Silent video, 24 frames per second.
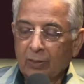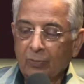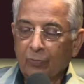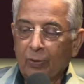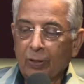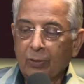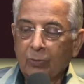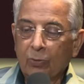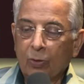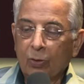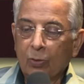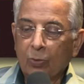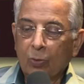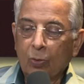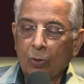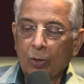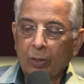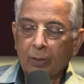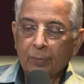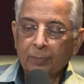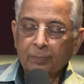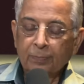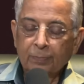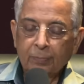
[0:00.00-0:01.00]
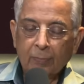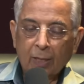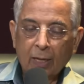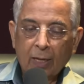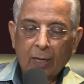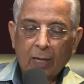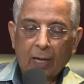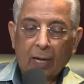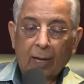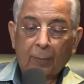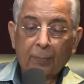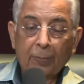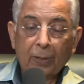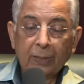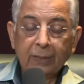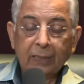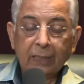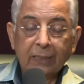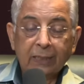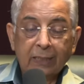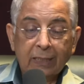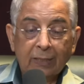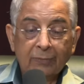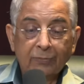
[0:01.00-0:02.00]
federal court, our
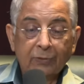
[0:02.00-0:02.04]
present Chief